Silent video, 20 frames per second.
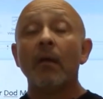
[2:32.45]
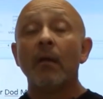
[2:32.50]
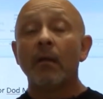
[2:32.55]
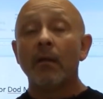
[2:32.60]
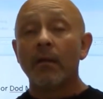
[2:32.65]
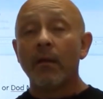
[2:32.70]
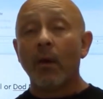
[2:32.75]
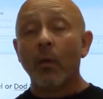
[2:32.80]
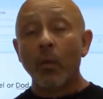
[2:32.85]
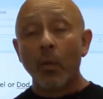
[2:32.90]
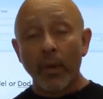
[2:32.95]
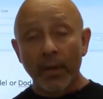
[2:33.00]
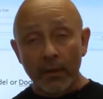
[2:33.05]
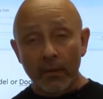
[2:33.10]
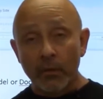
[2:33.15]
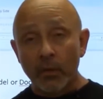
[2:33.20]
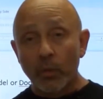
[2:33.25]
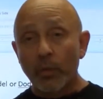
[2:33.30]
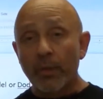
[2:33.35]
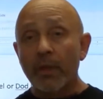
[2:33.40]
the
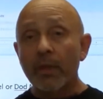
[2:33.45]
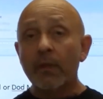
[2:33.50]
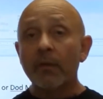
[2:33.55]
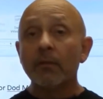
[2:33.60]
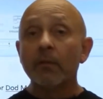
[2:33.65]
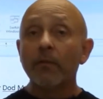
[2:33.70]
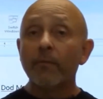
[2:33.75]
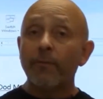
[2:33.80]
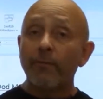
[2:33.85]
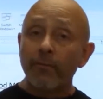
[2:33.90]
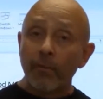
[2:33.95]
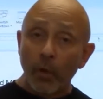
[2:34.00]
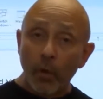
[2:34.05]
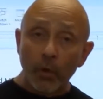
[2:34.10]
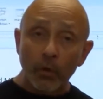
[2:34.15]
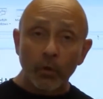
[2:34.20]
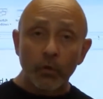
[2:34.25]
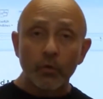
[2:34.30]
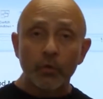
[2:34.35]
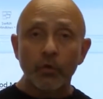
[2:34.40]
windowing, the
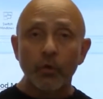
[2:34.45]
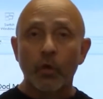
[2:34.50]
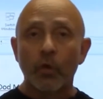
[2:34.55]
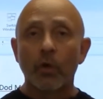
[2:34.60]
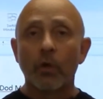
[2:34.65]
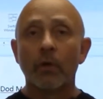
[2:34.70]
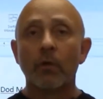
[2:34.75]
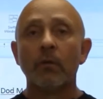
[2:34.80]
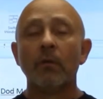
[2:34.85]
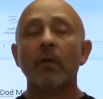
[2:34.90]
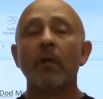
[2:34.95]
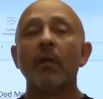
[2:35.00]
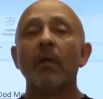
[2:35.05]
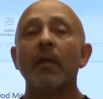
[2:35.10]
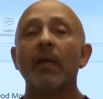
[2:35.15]
flow control.